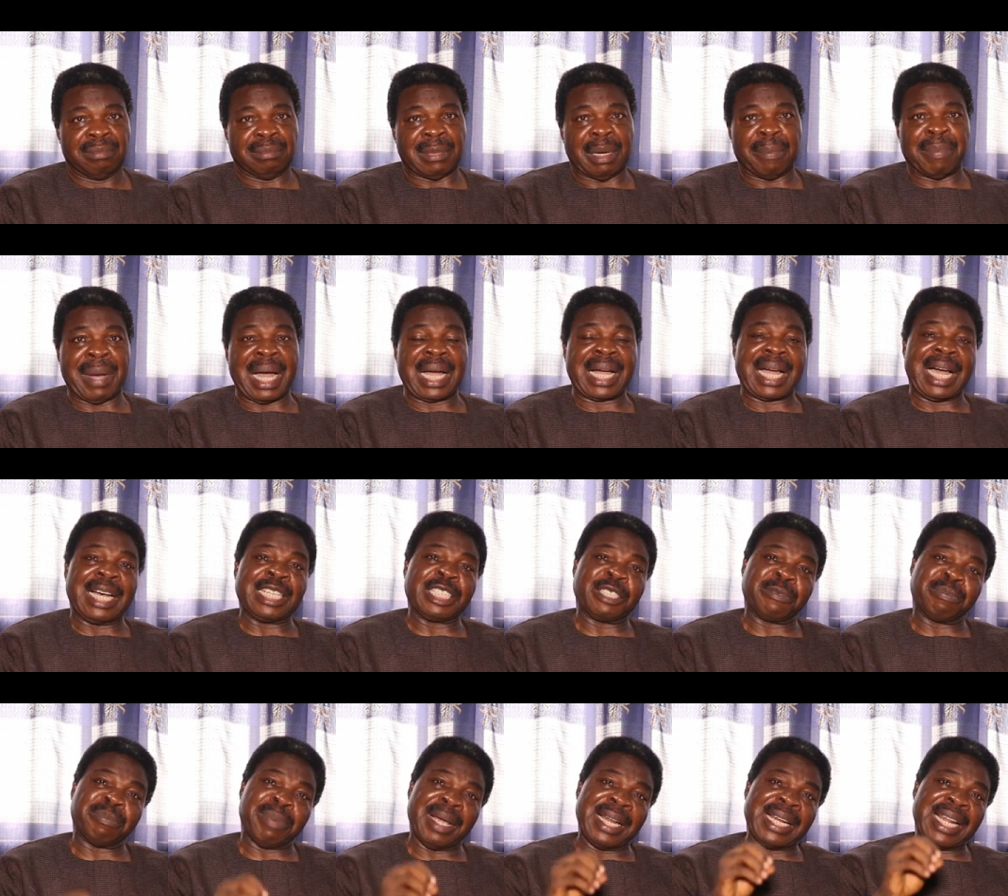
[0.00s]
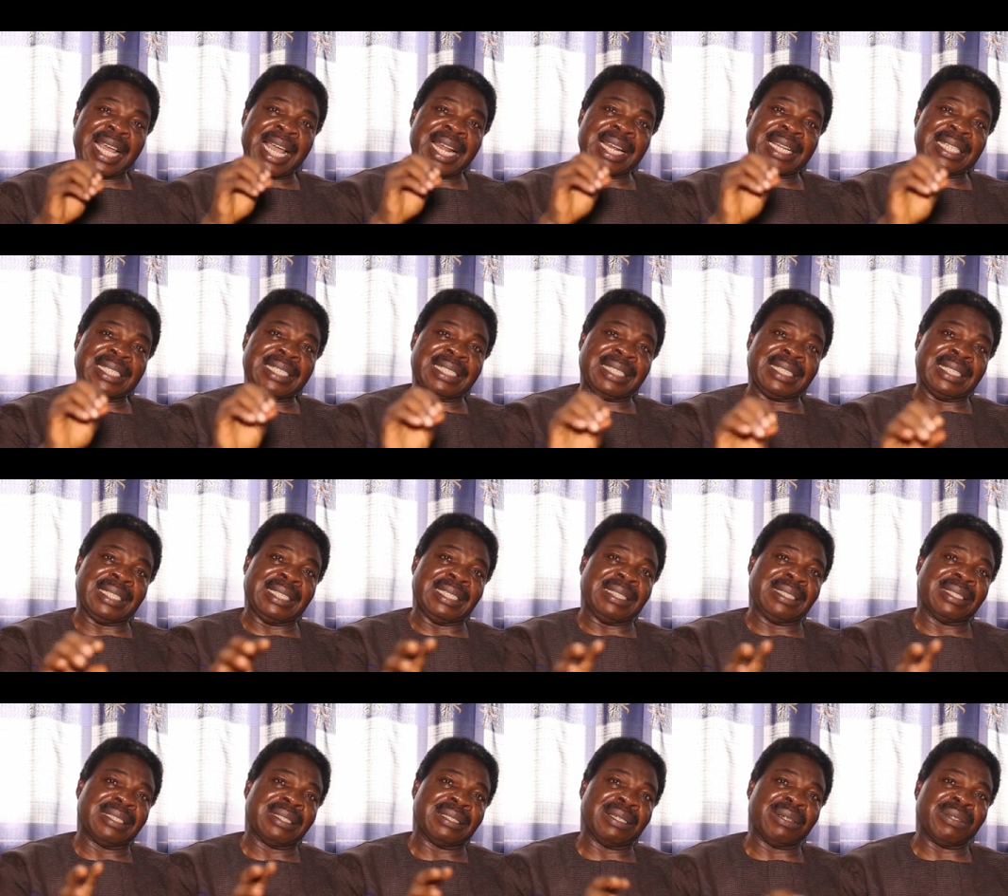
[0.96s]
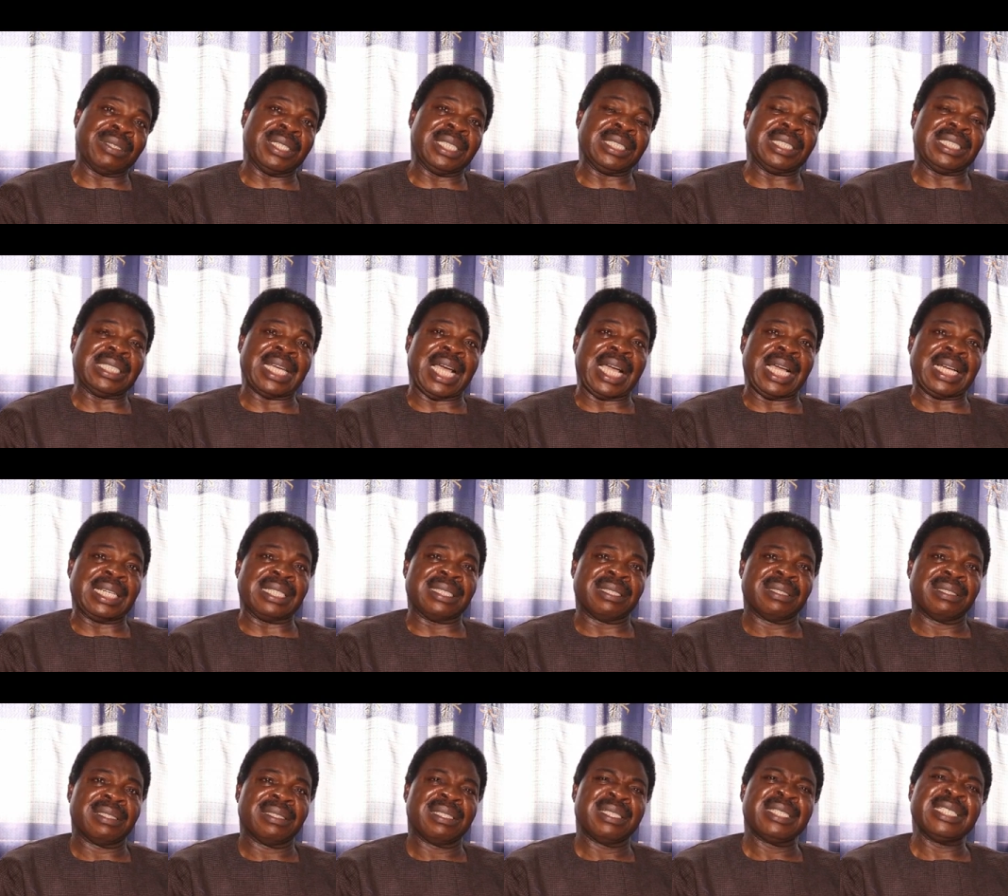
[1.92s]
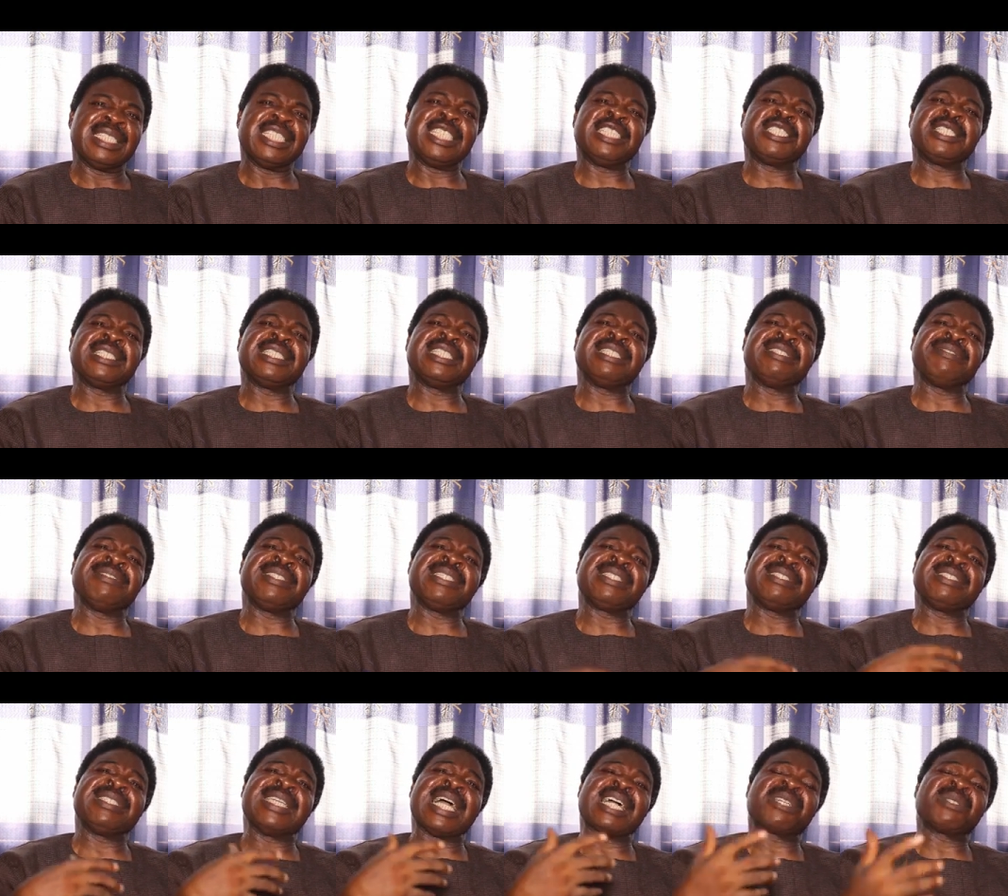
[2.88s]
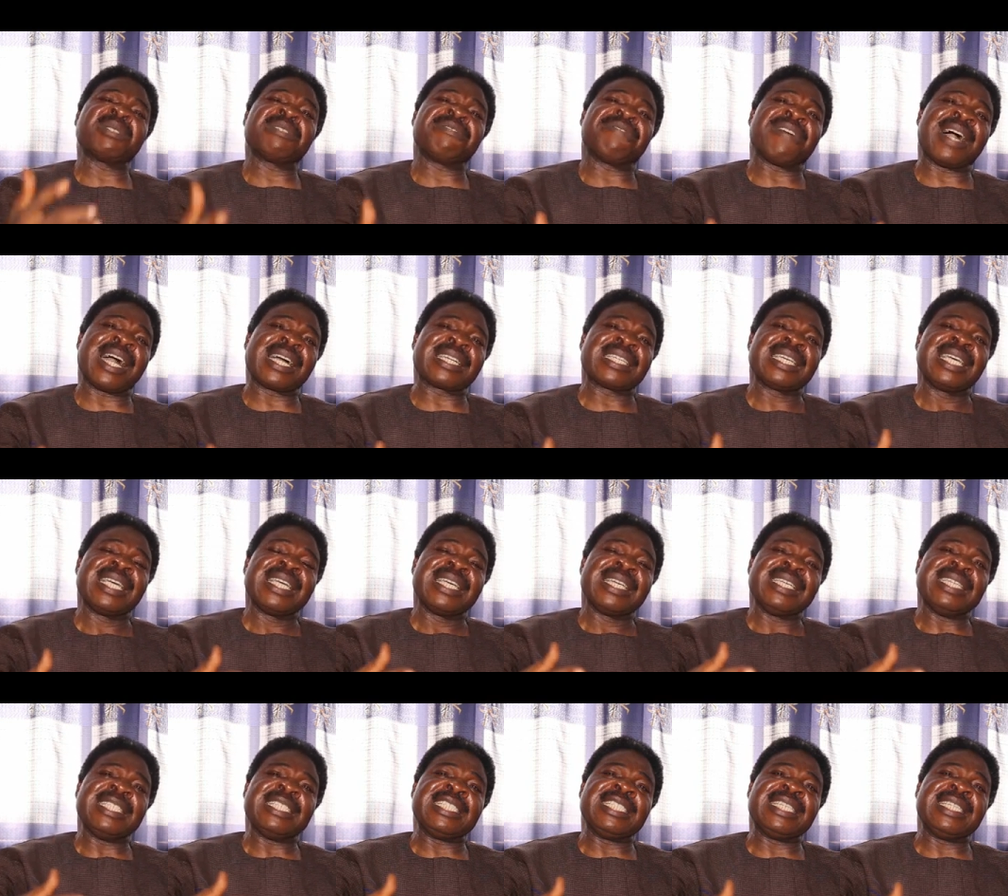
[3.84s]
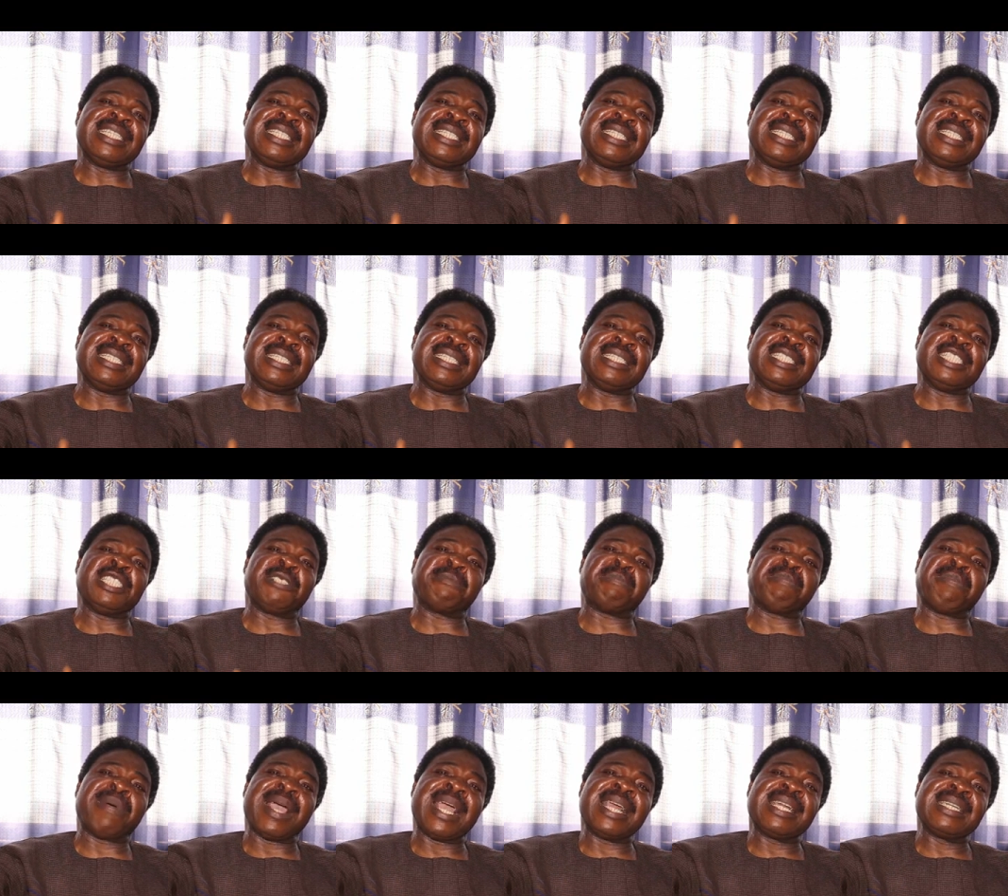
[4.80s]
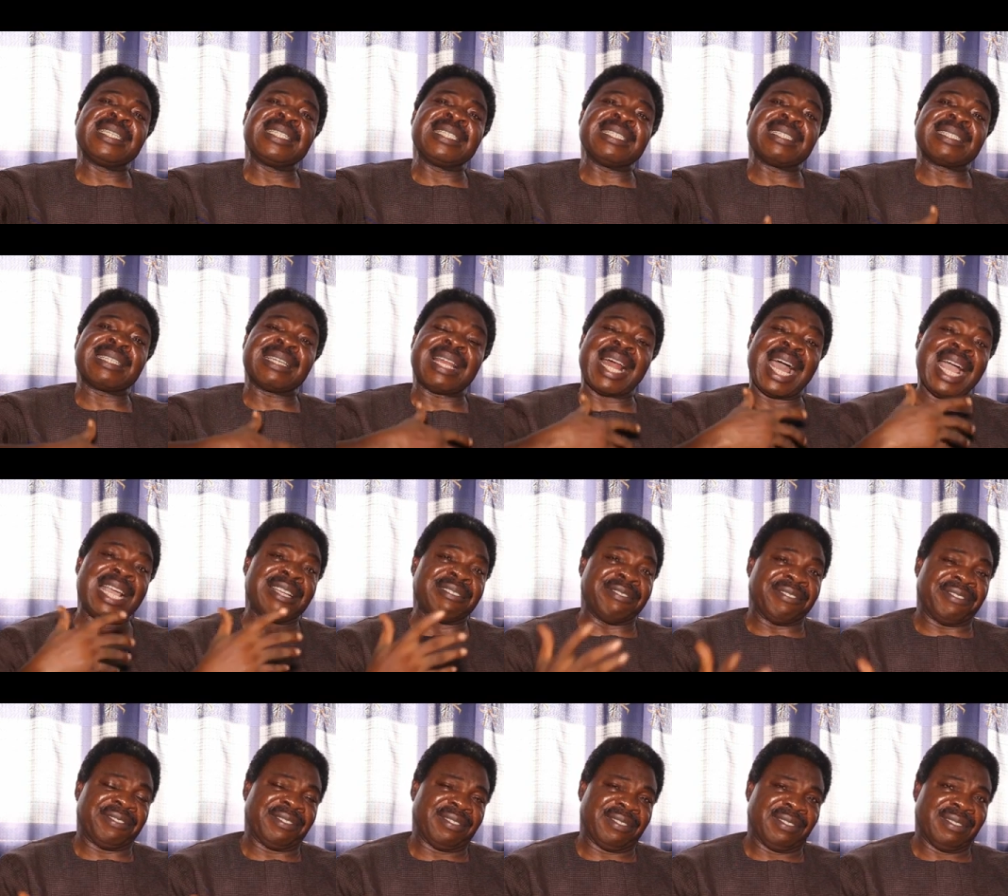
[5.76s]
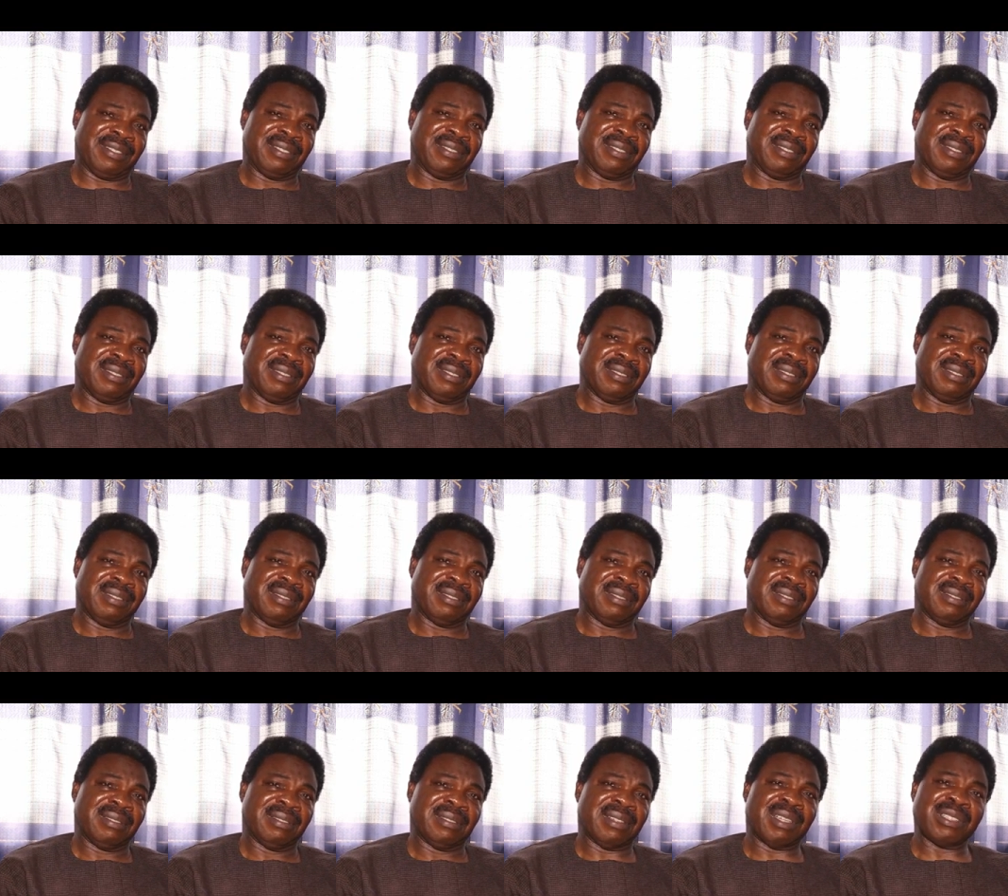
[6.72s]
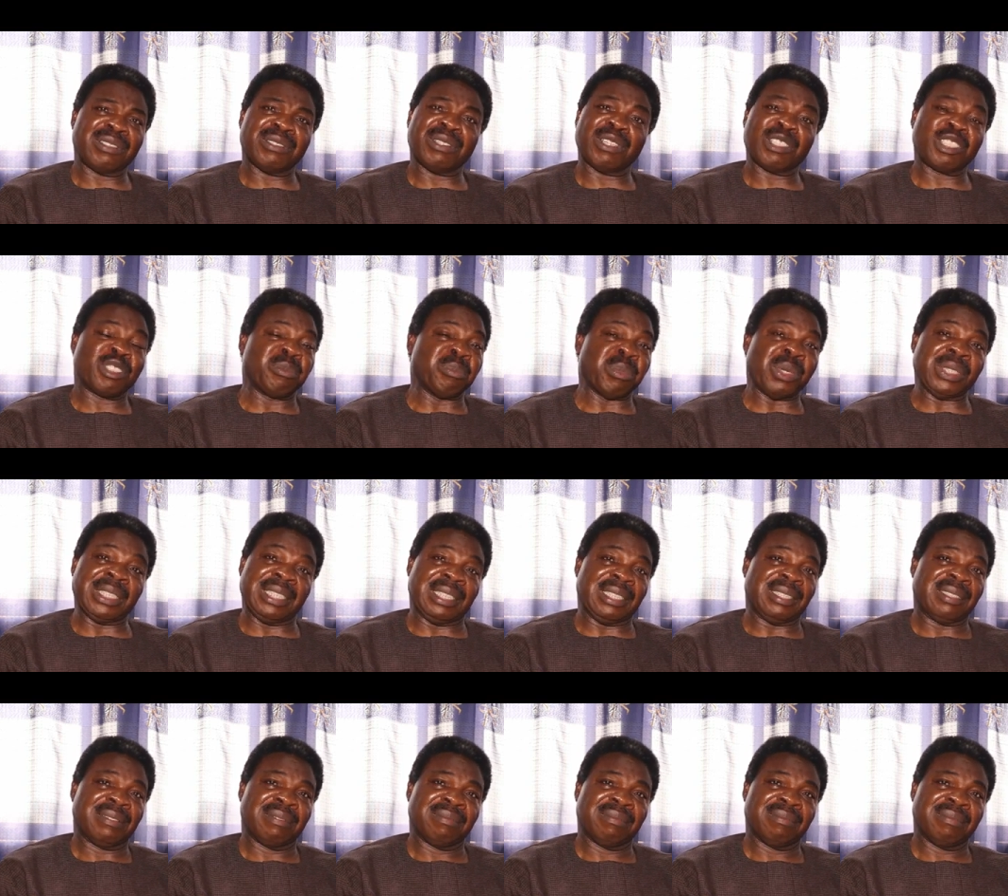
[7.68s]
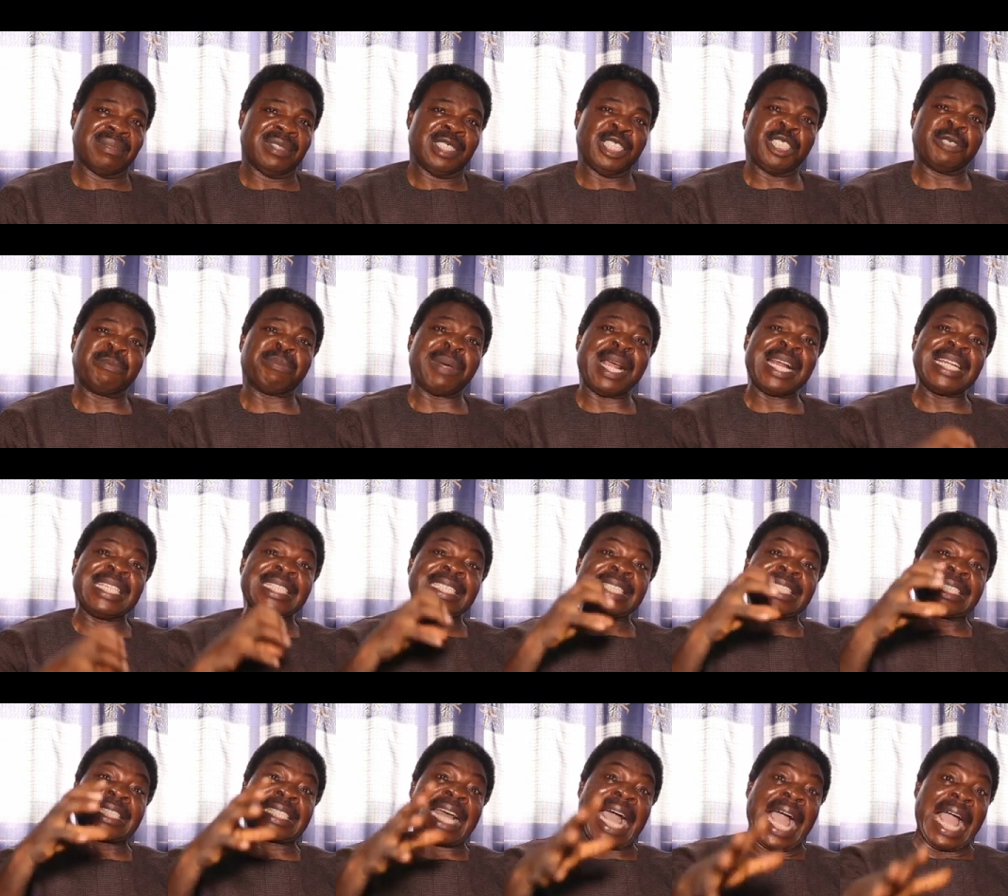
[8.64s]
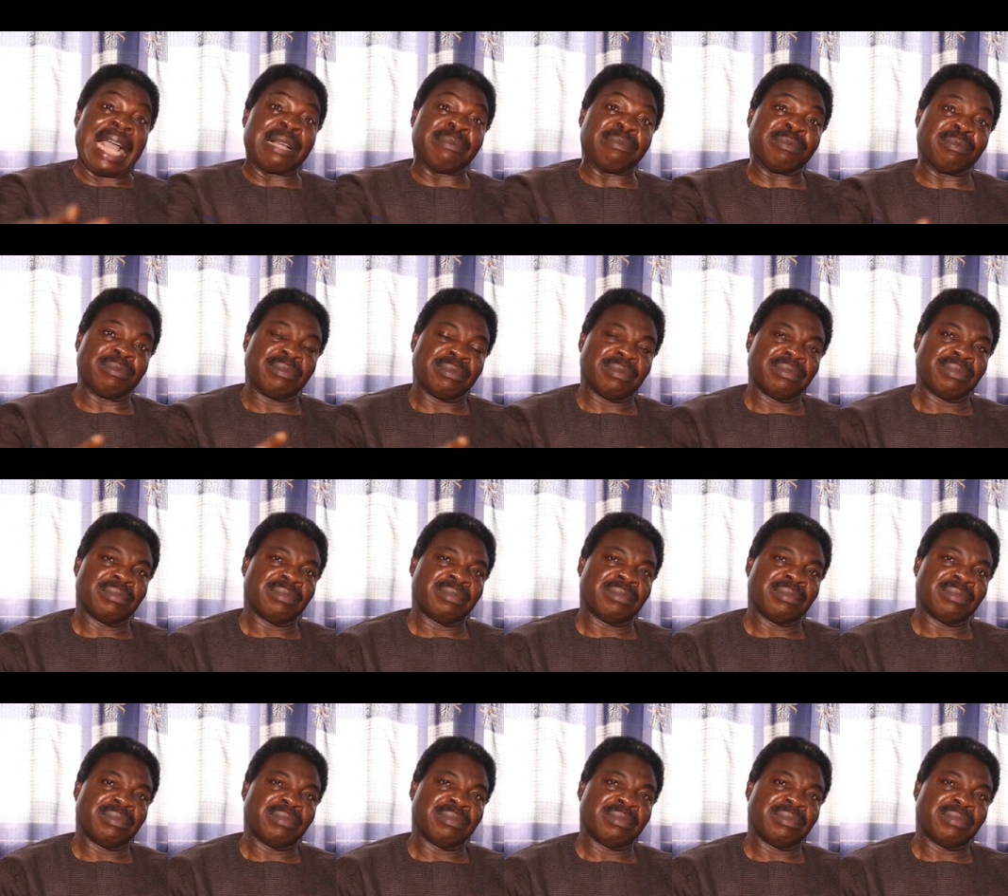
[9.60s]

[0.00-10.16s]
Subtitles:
Baba can spend anything on a child. He's, in actual fact, he spent his life, not just money, he spent his time.